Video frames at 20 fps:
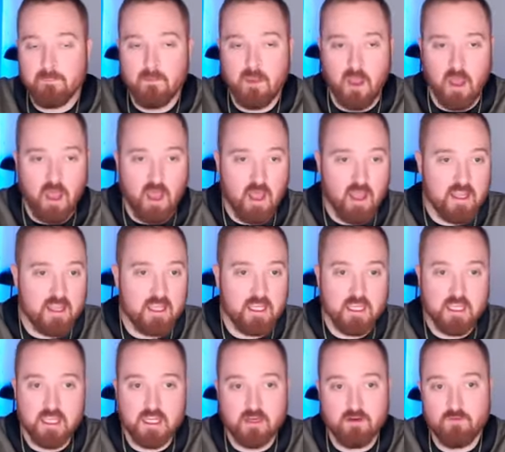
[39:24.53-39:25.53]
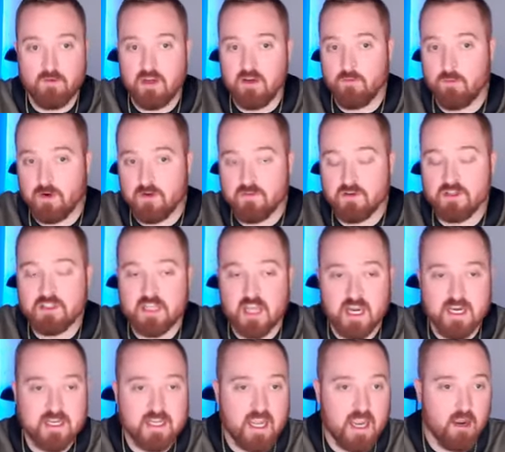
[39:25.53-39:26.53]
Uh, in in
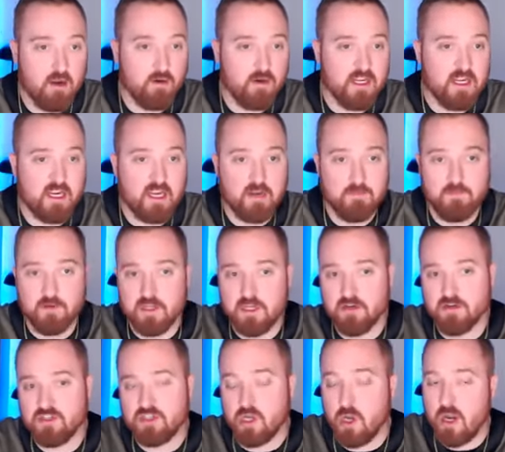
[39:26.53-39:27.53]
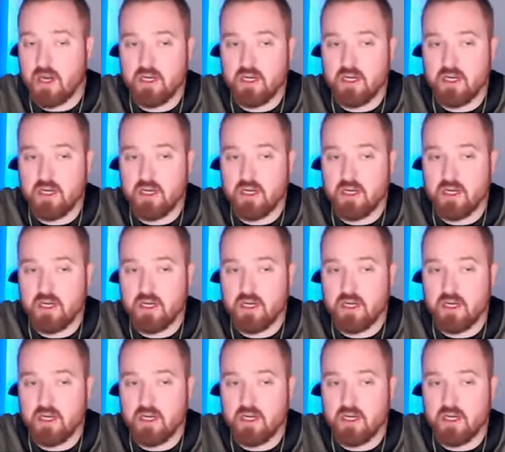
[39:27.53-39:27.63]
Riverside County a couple years ago,